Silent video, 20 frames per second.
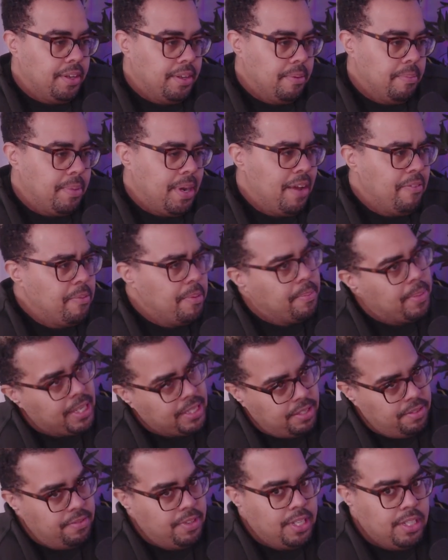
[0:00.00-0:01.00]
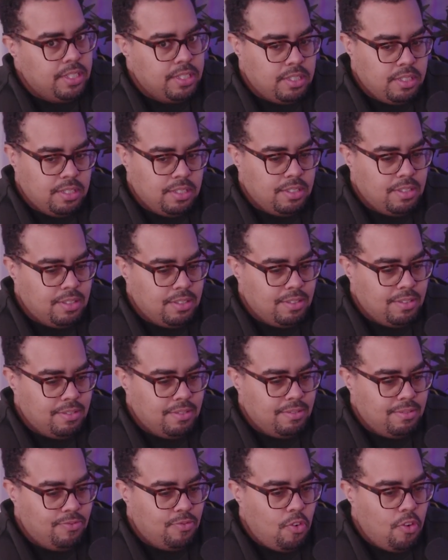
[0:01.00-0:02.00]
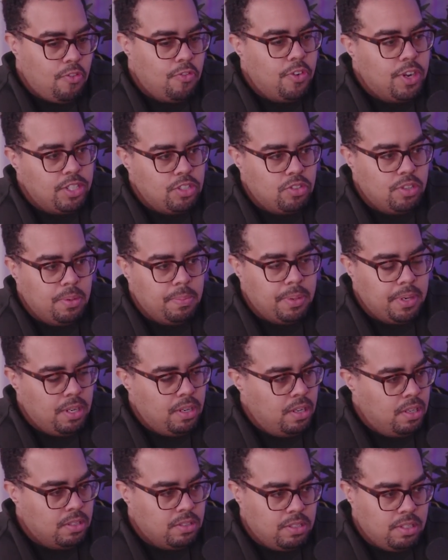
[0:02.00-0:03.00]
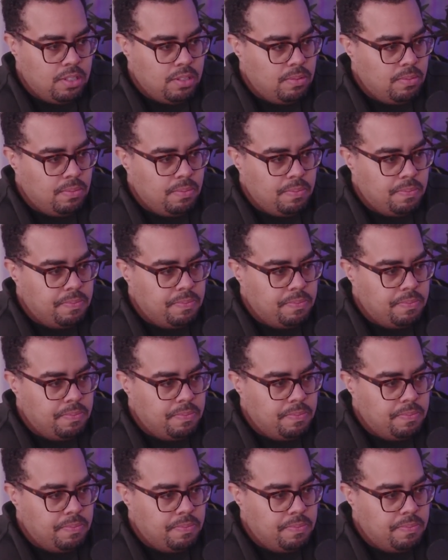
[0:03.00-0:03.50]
Yeah. But I haven't been back to Vegas for a fun trip in a long time.